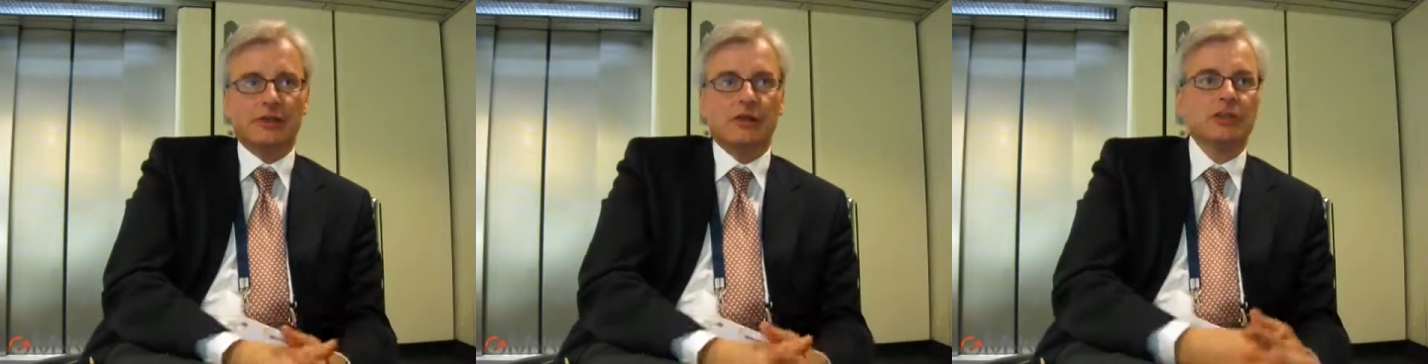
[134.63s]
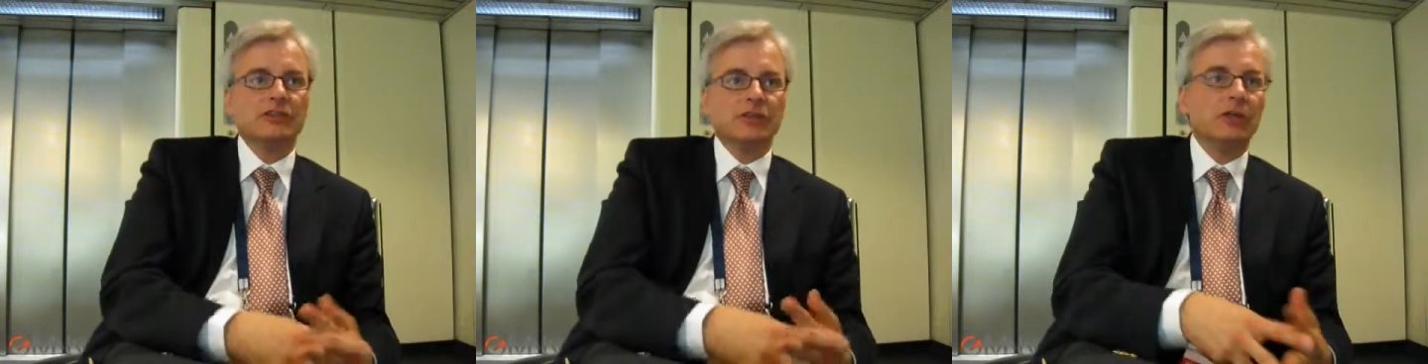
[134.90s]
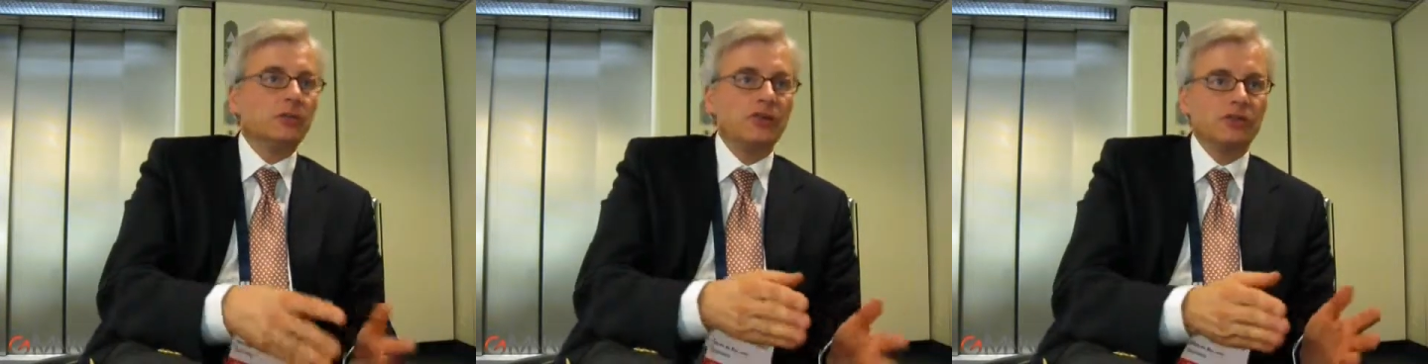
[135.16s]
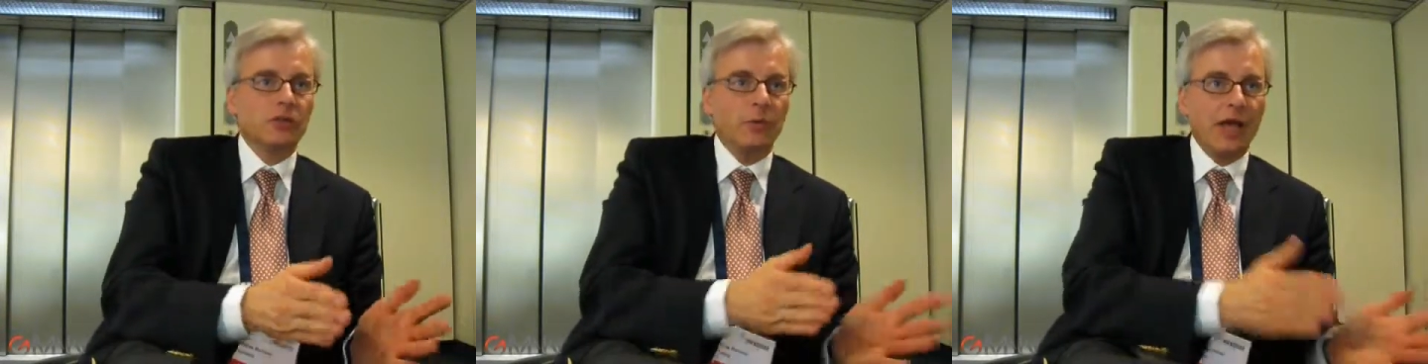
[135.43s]
Right. Also, it
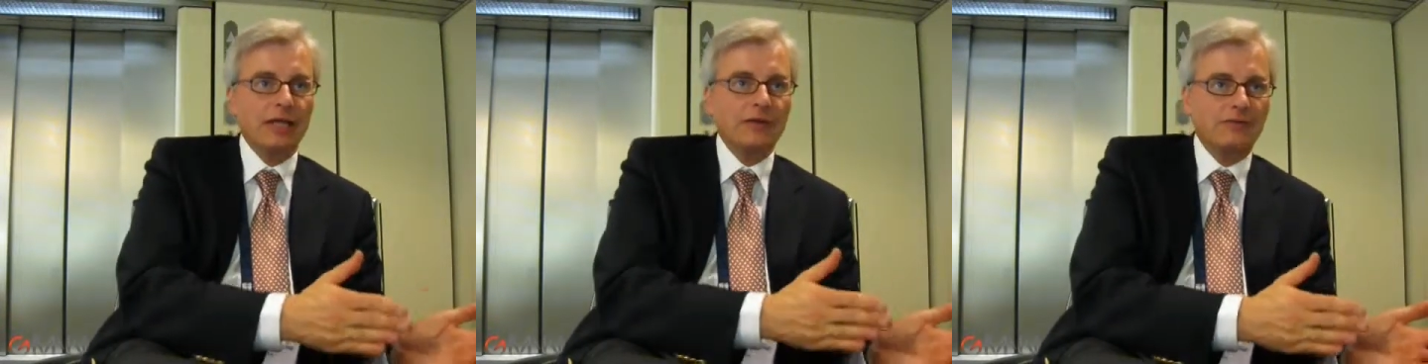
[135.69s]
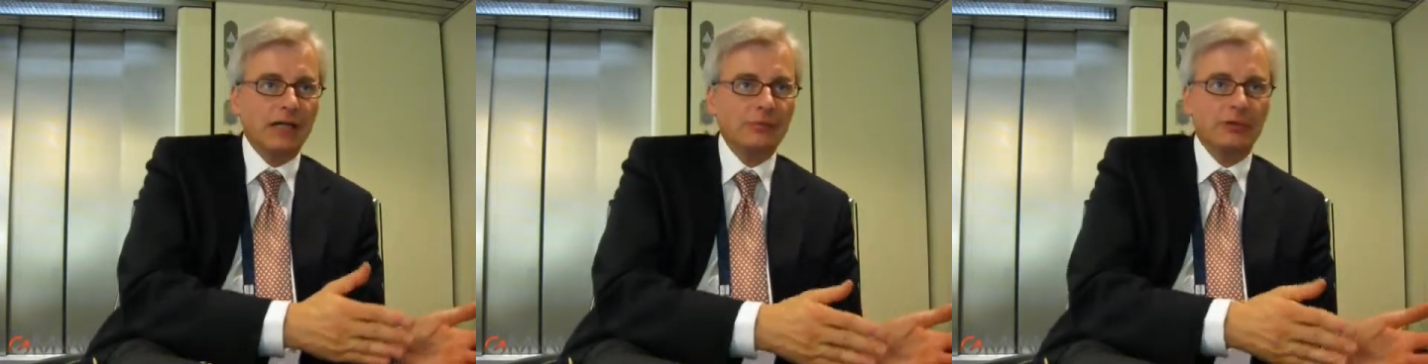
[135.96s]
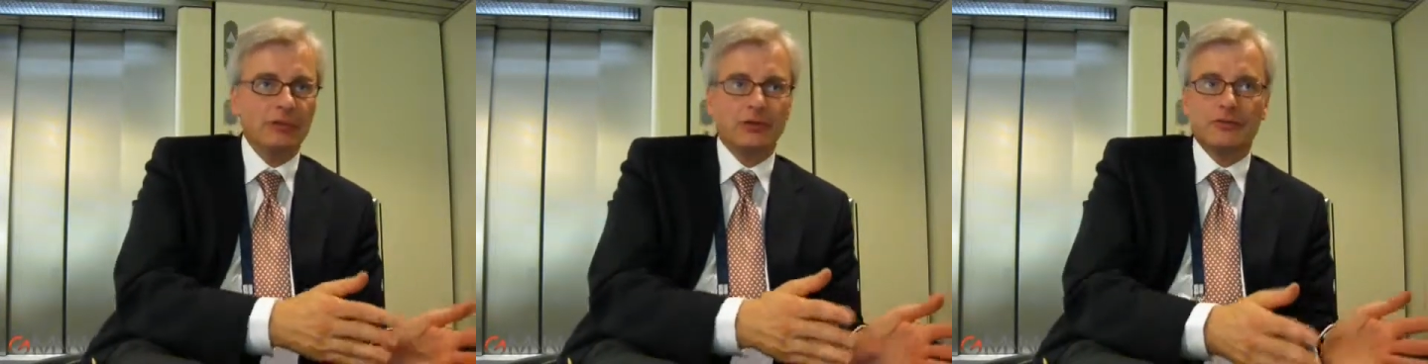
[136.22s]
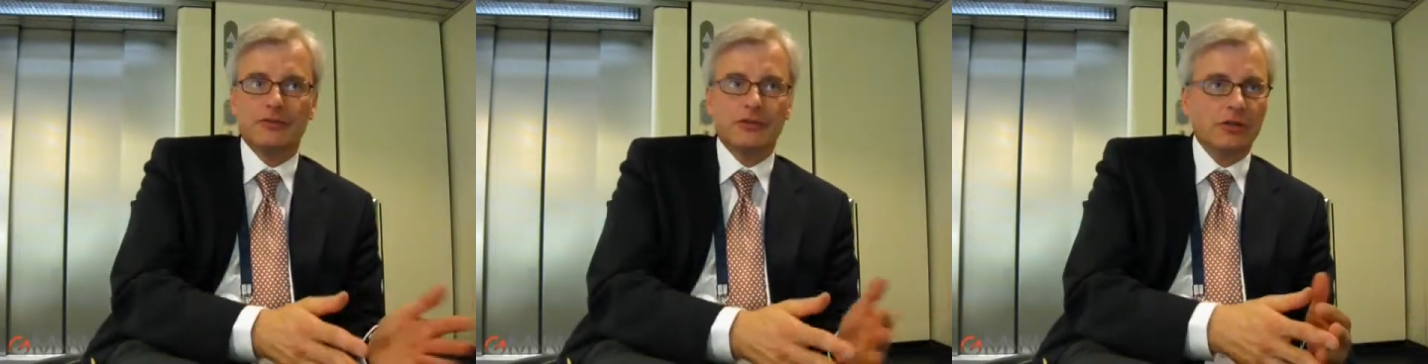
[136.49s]
was not well defined
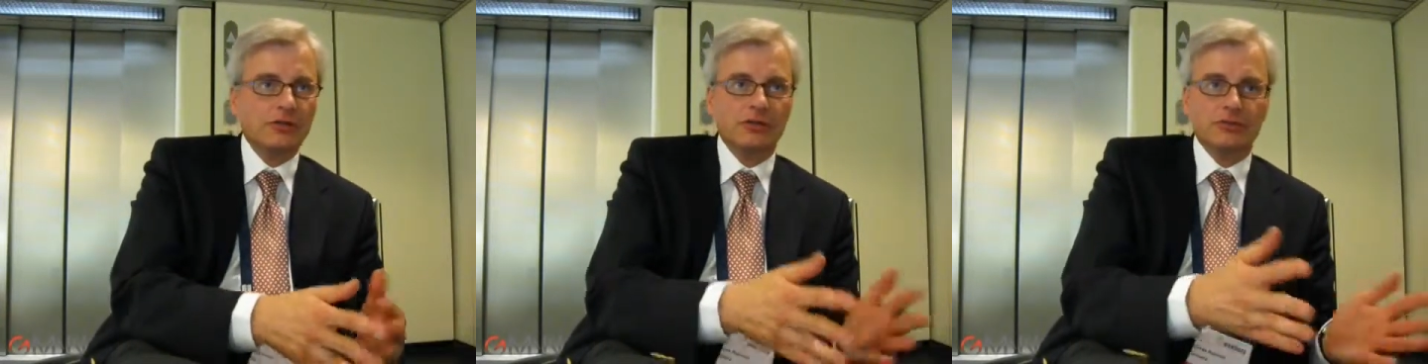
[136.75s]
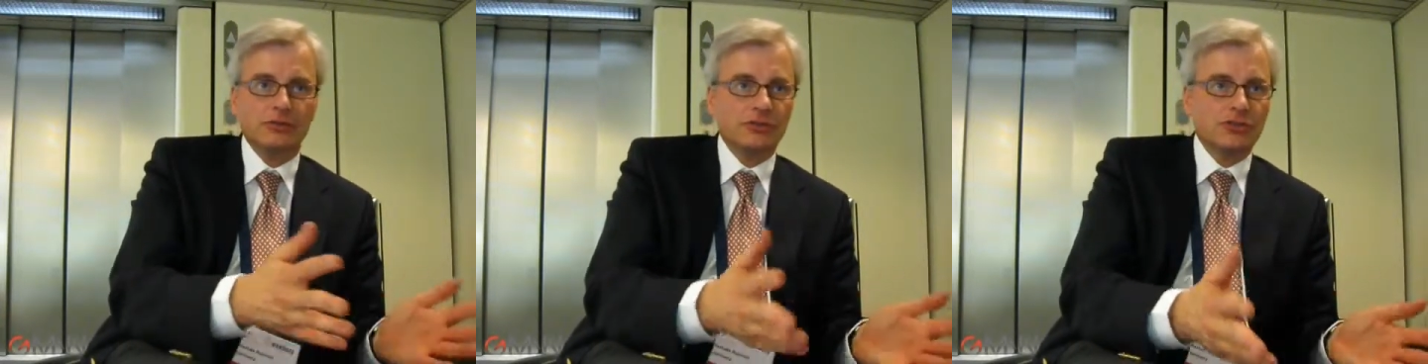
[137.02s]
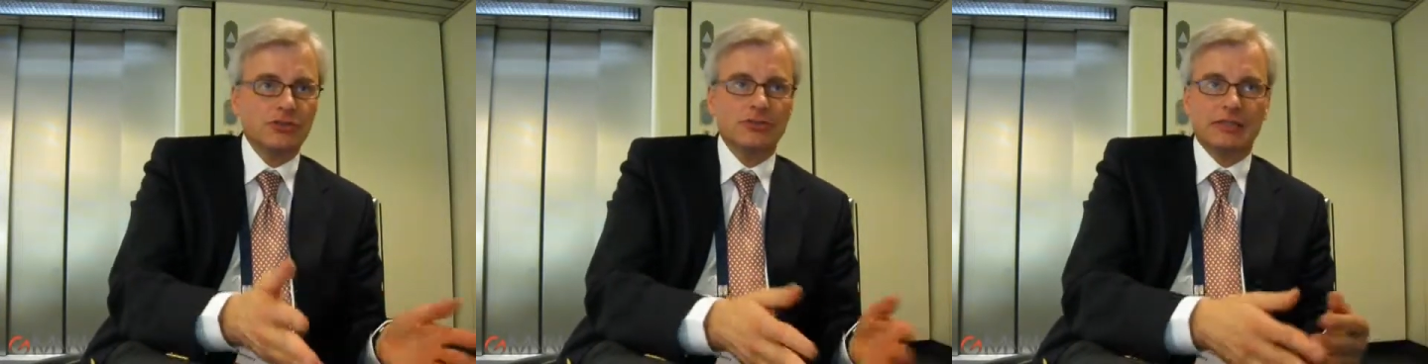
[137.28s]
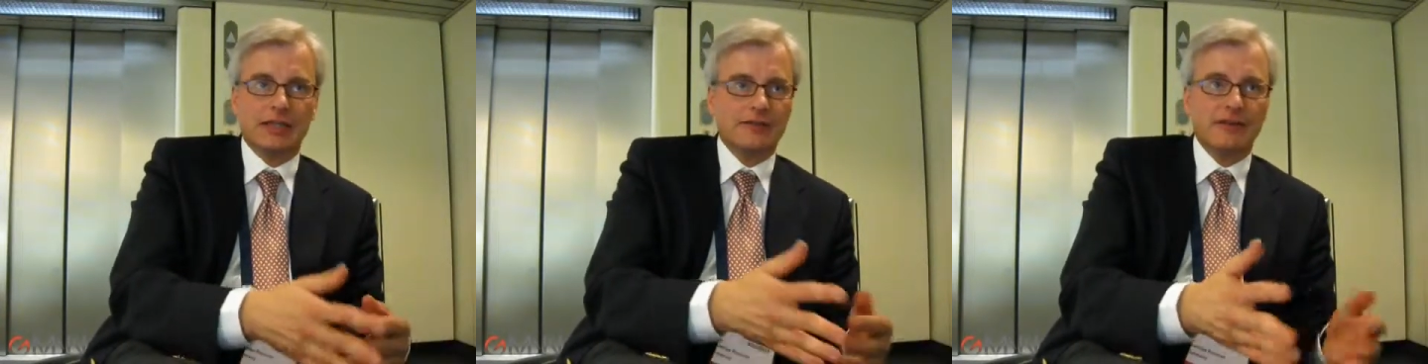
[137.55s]
because the doctors could
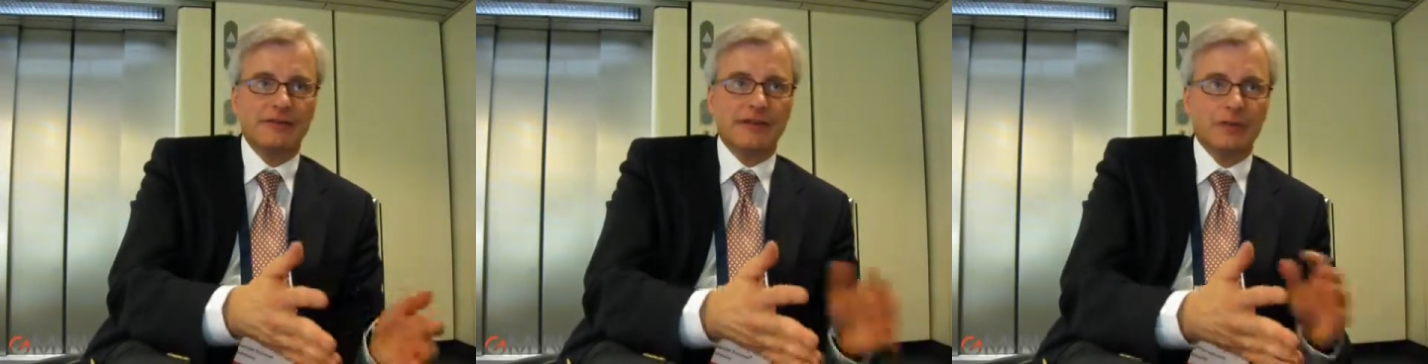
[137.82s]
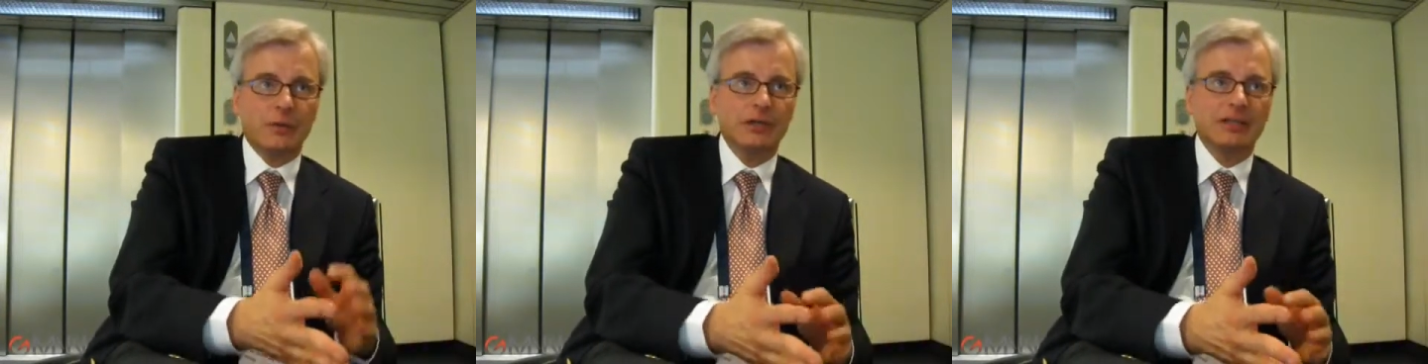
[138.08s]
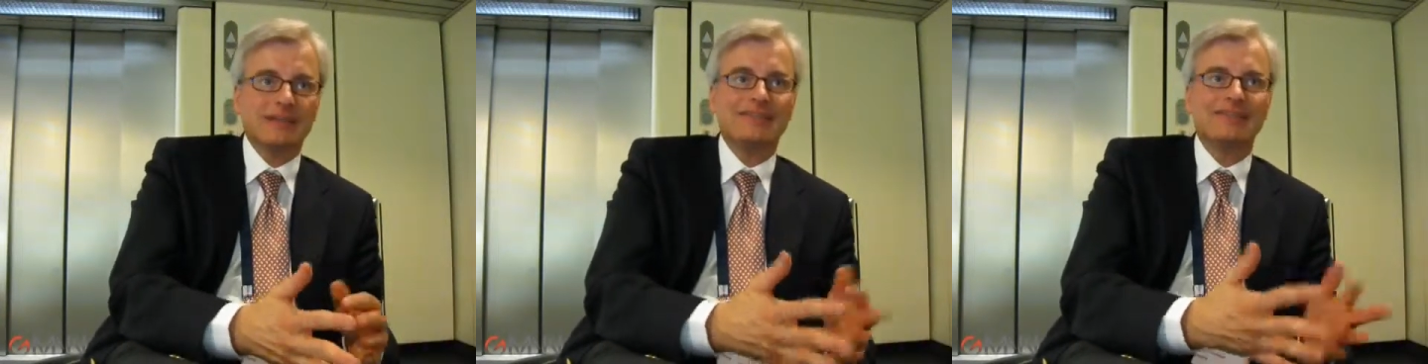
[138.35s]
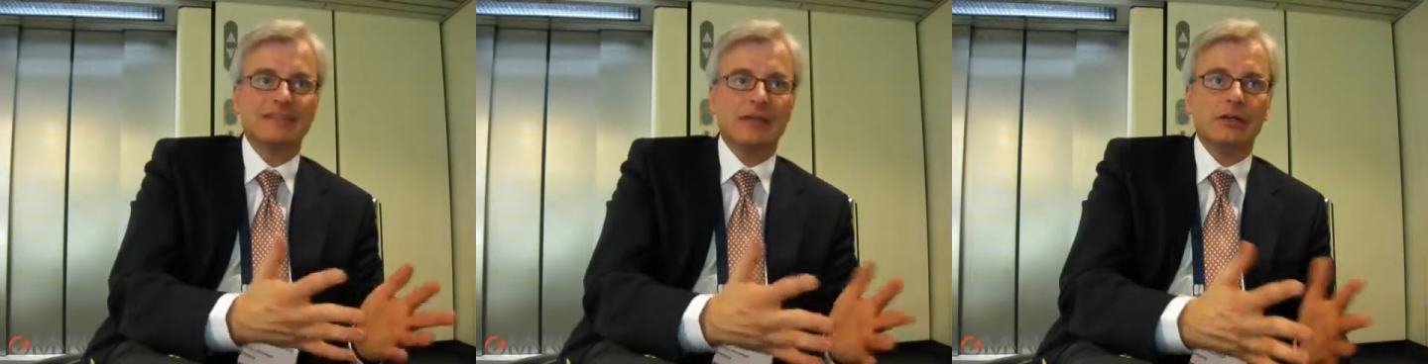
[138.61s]
choose anything they want as
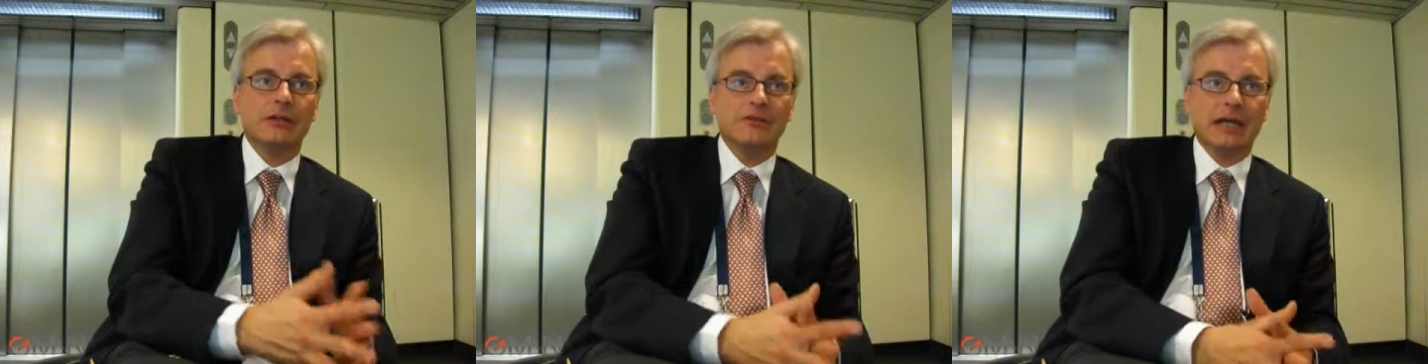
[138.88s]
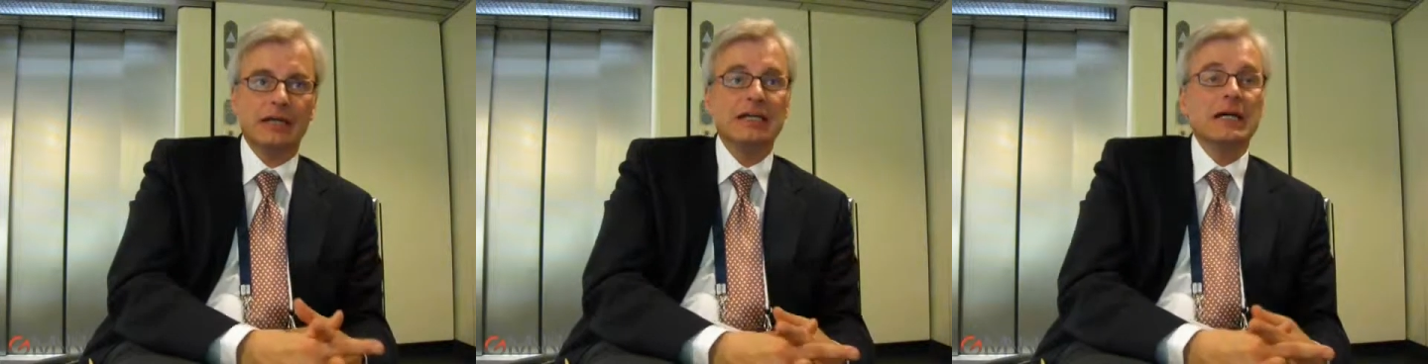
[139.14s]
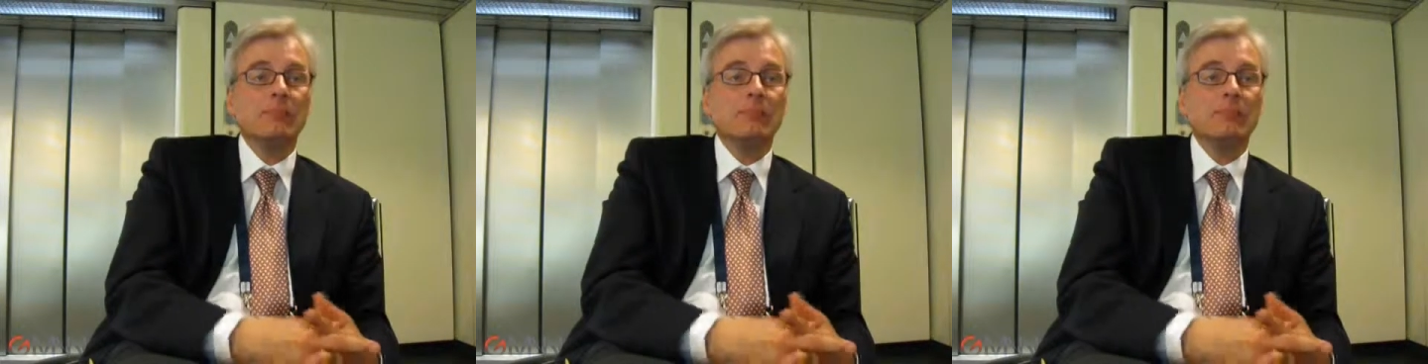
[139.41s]
a standard of care,